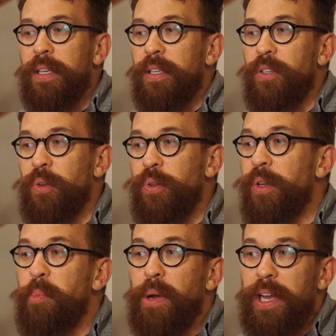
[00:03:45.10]
So you
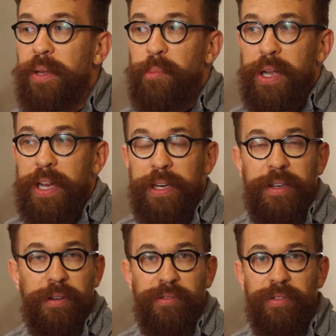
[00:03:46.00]
can buy a bag
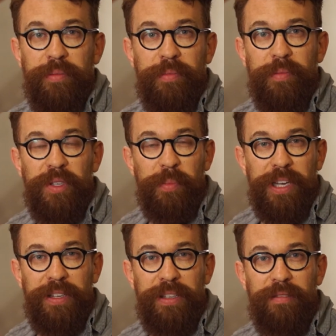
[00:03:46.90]
of
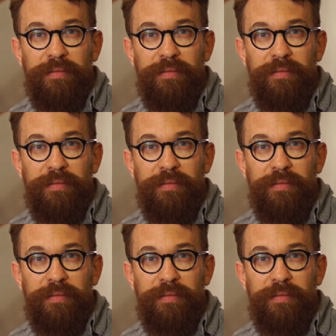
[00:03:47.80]
cement